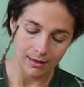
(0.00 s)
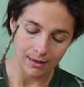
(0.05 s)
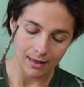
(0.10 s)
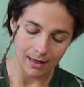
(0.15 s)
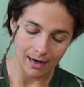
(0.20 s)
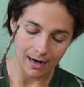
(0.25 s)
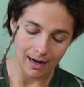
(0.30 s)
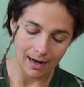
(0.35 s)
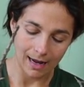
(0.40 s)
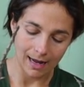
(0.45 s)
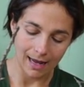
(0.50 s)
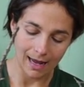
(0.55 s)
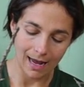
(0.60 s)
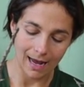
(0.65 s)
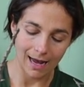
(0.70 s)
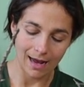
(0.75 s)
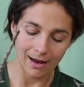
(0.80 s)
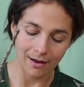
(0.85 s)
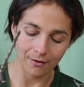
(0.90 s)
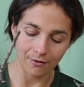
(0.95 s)
that I
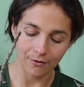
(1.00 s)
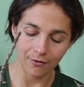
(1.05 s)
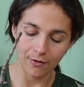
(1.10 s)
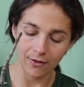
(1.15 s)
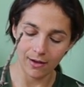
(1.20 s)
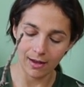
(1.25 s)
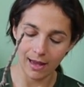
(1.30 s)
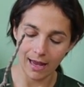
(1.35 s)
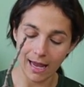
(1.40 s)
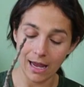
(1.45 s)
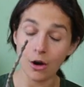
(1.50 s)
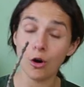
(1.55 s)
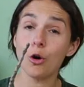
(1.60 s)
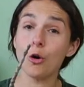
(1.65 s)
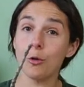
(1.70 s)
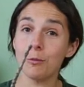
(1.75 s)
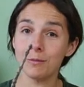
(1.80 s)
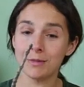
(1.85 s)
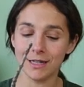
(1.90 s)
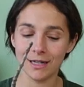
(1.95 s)
have a
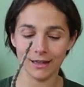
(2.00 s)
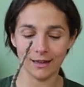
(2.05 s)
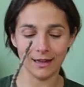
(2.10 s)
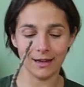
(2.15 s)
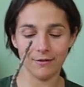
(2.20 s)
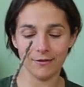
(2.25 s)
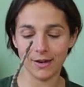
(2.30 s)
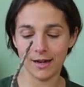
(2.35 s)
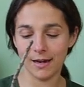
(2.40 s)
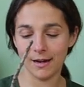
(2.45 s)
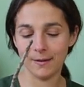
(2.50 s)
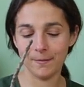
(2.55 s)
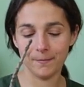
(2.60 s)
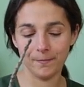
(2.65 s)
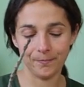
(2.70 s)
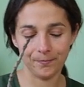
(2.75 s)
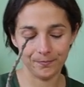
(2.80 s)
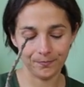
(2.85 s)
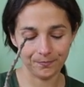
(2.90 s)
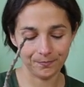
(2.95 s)
home to live
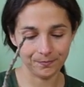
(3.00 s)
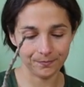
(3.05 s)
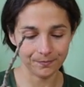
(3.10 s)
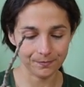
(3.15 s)
in.